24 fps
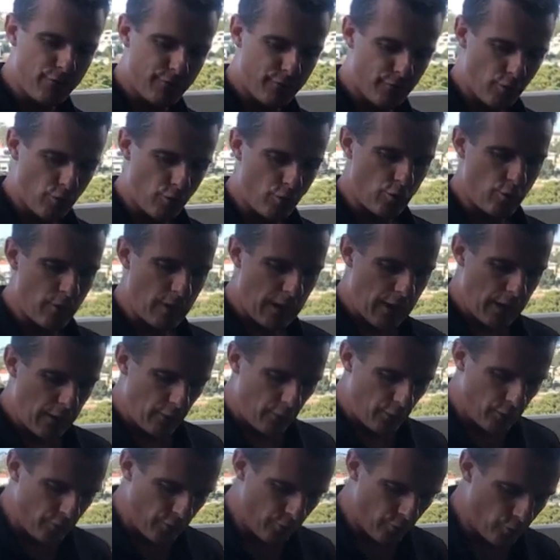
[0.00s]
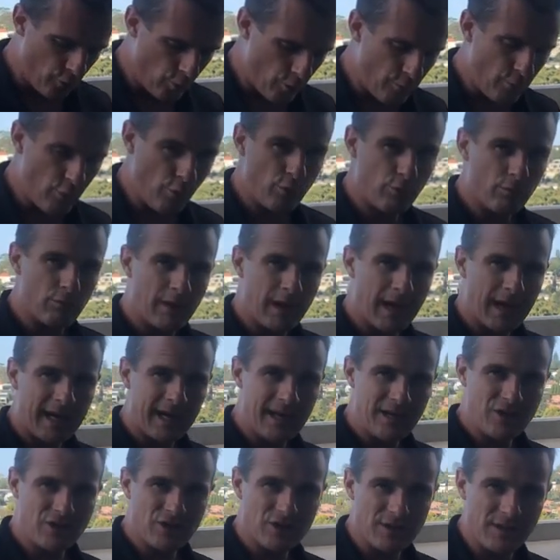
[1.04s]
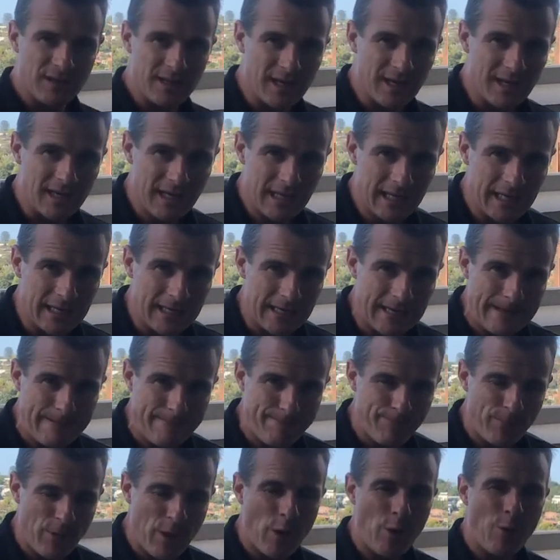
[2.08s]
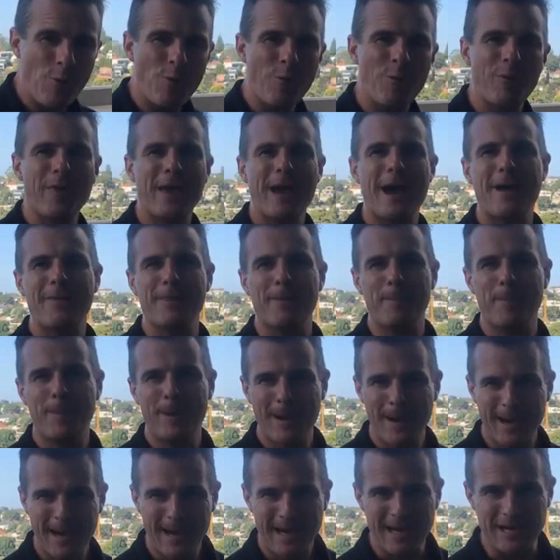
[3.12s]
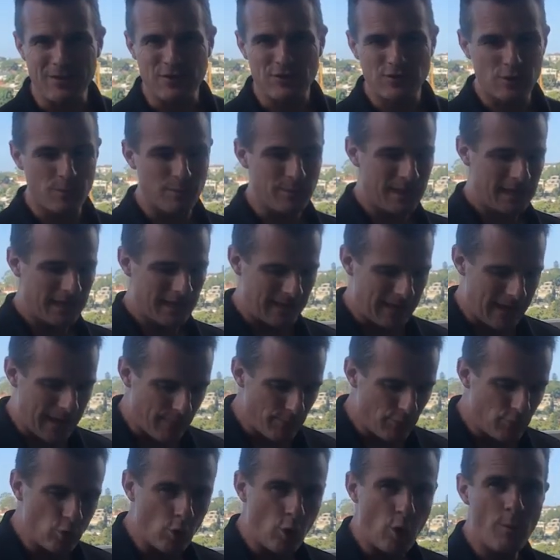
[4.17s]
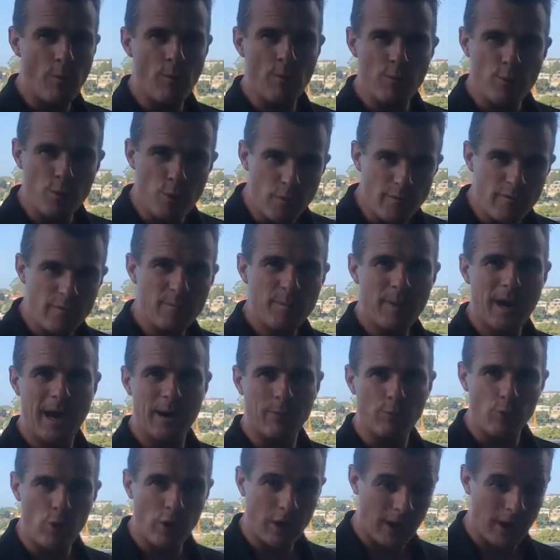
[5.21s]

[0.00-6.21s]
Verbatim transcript: through normal range in their knee without the pain. So I'm getting that normal movement pattern